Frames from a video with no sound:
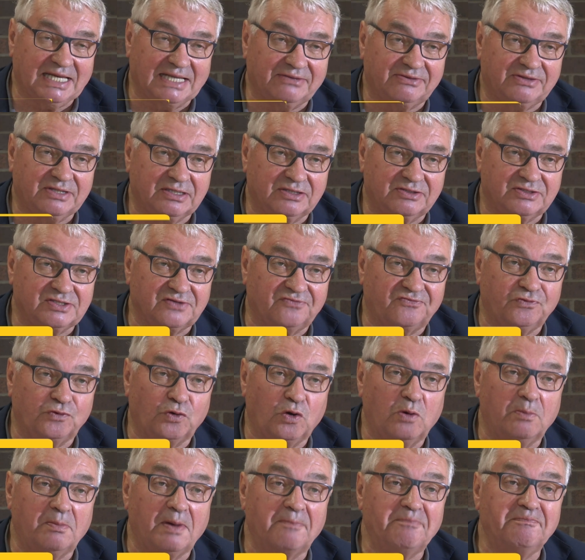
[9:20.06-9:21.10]
that the
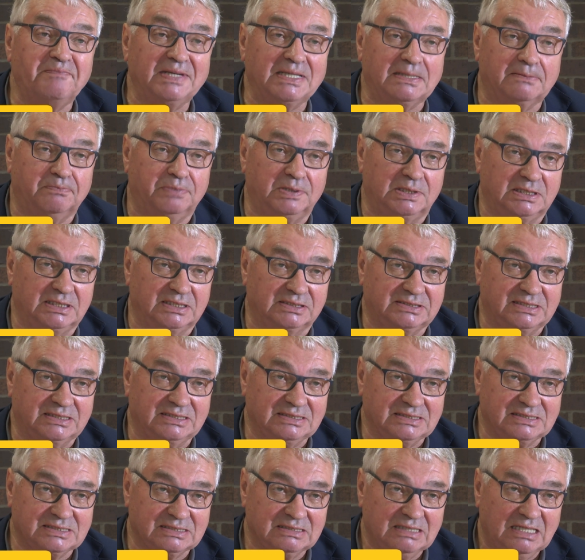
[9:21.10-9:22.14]
former big
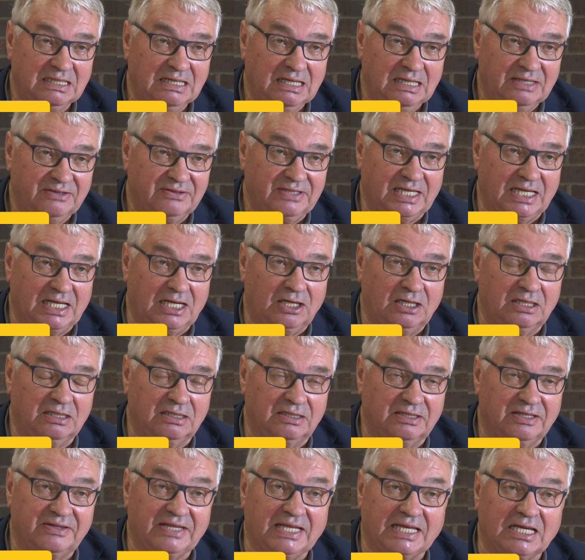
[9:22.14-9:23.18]
parties, they,
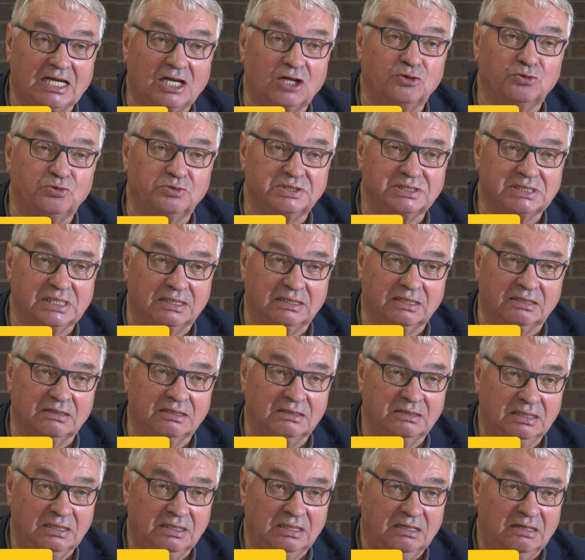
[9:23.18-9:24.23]
uh, they are losing
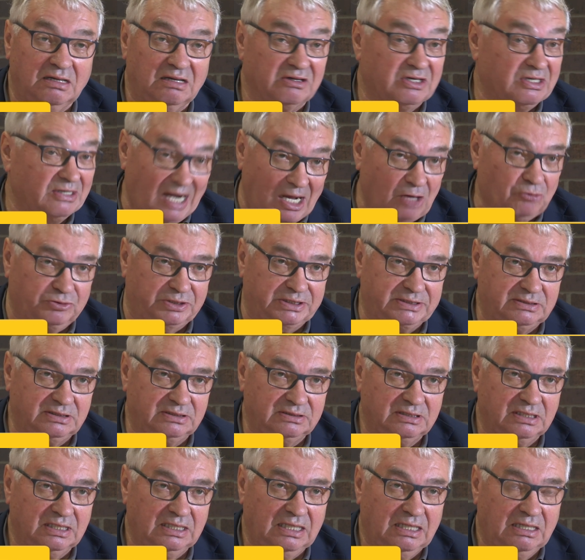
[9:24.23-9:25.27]
ground.
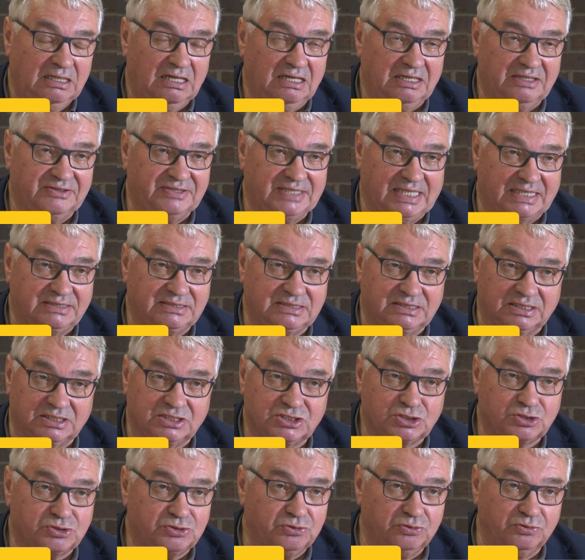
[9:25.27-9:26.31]
Uh, that's
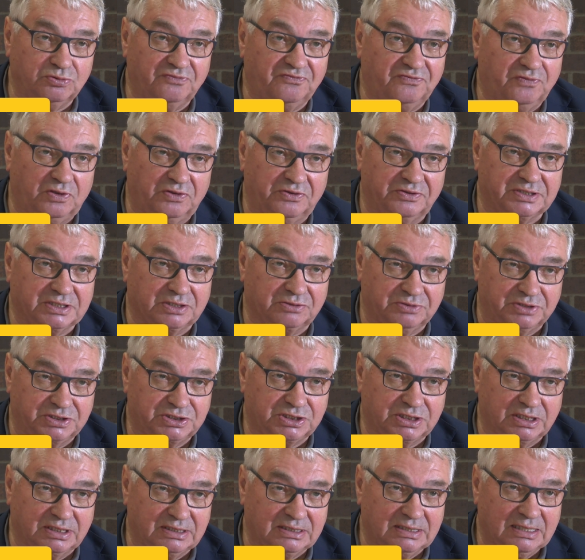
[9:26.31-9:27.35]
it's true for the
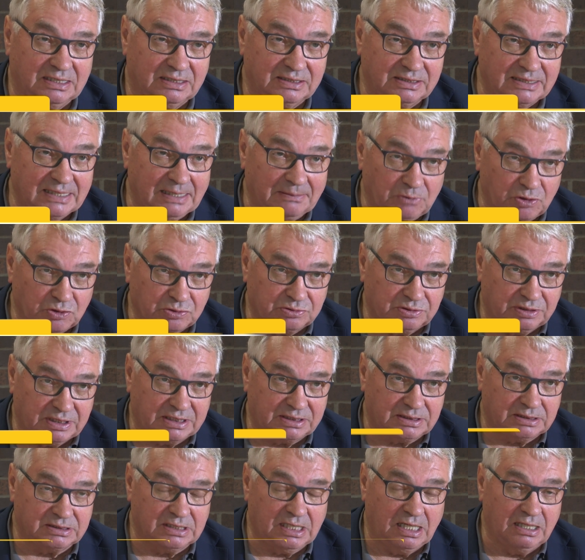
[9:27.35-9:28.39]
Christian
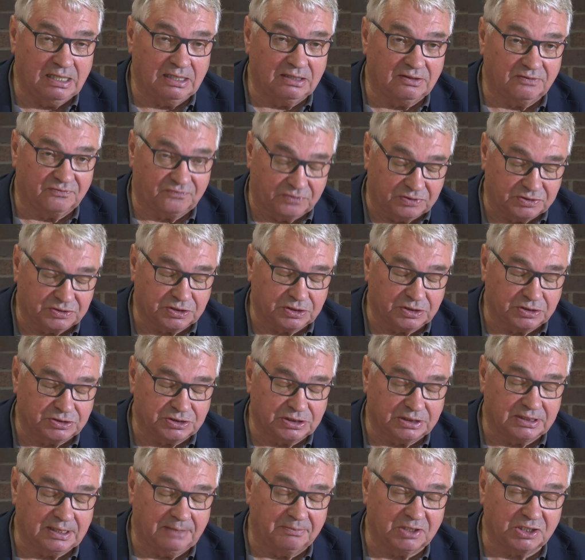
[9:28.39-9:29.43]
Democrats, uh, for
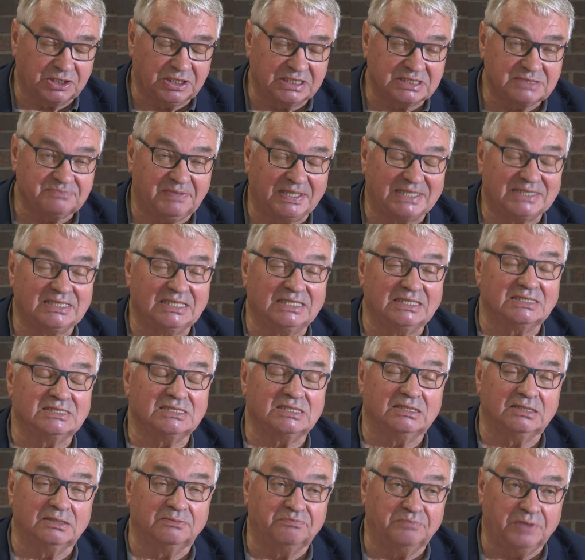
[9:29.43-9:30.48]
Christian Democrats, but it's
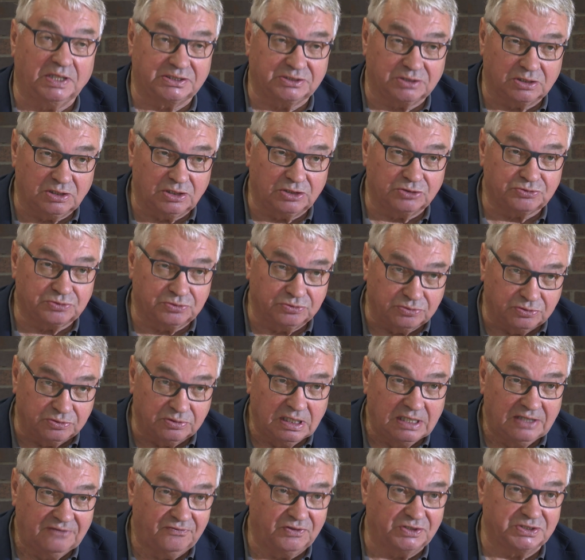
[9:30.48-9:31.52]
in particular true
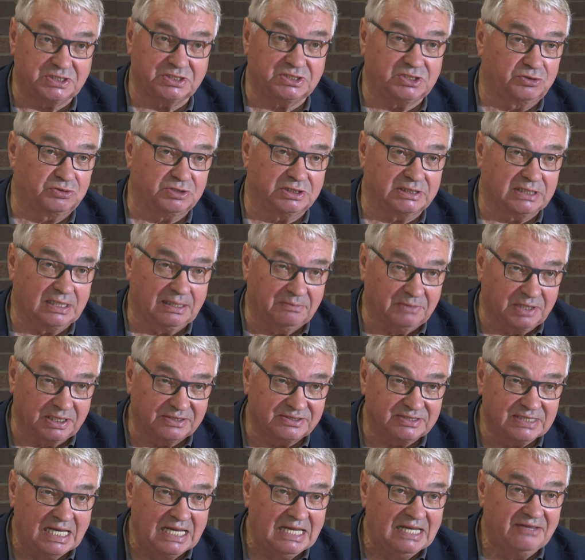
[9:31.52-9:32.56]
for the Social
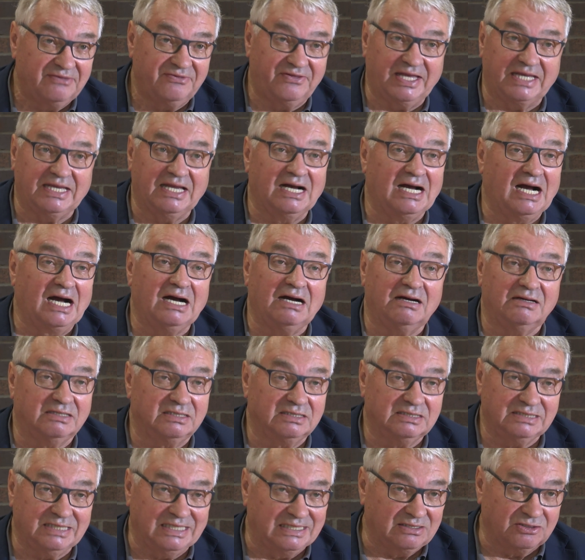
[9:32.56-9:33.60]
Democrats. They are
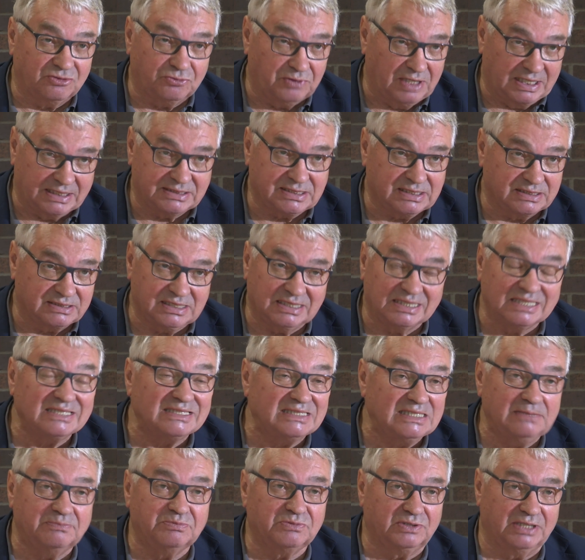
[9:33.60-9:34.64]
in crisis, in a
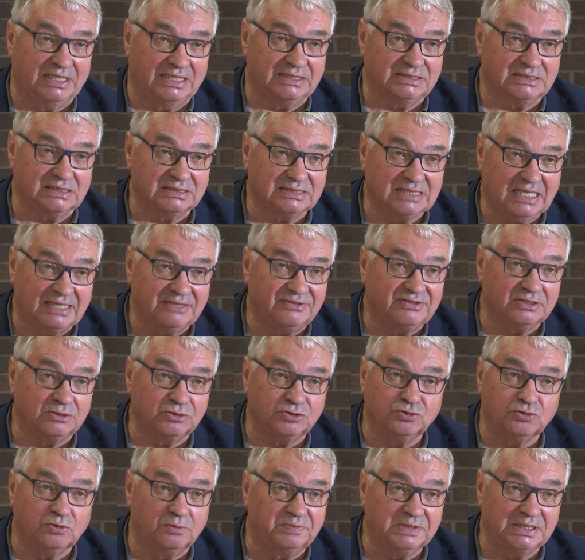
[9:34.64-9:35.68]
deep crisis. At the
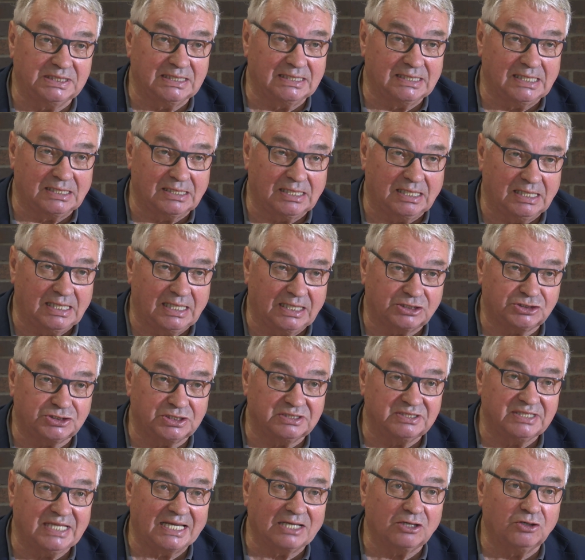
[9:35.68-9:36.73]
European
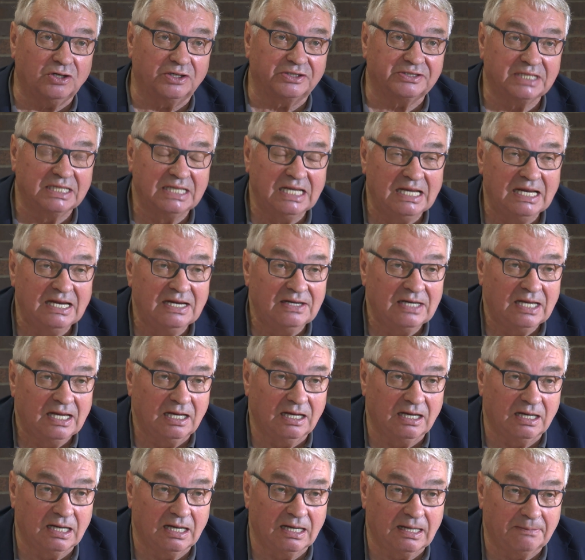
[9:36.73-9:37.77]
elections, they got
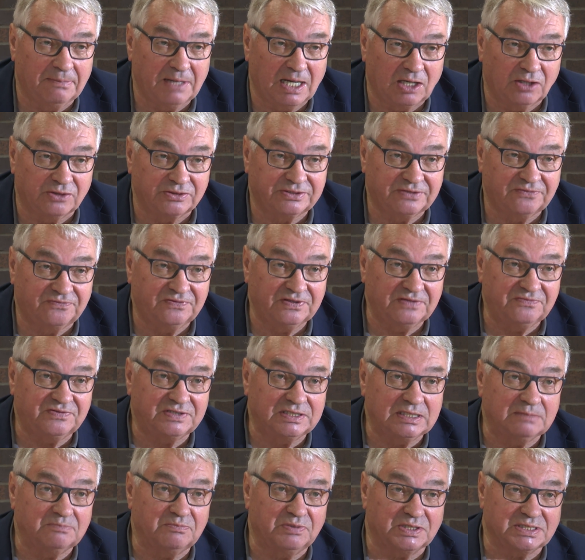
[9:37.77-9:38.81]
uh, about
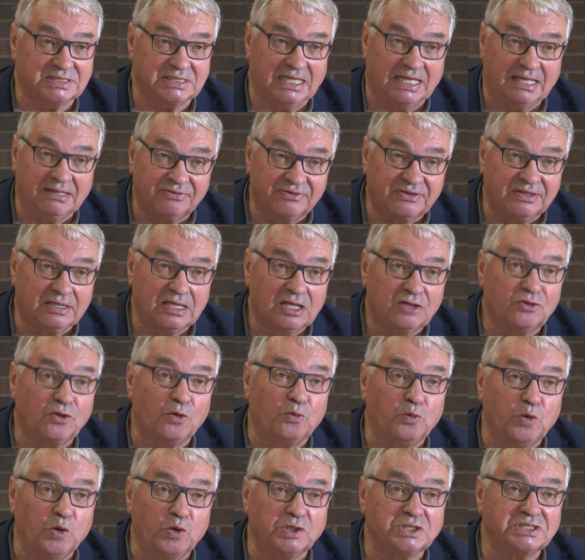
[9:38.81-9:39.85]
fifteen percent, the
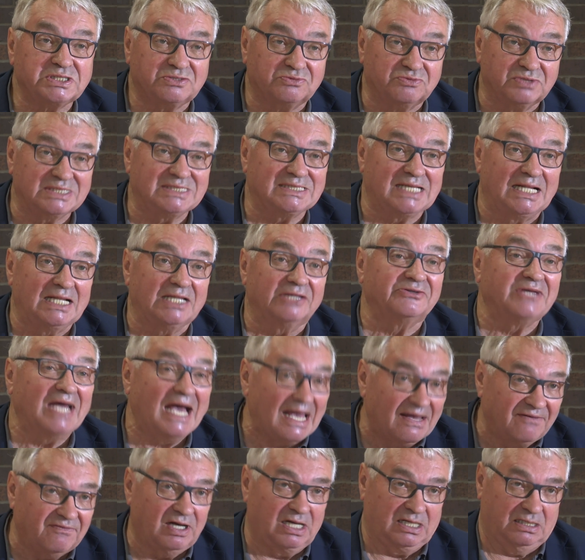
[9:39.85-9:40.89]
worst result
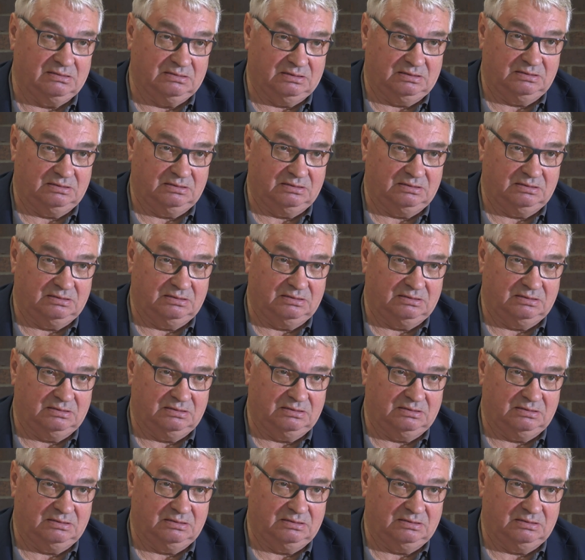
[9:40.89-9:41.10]
ever.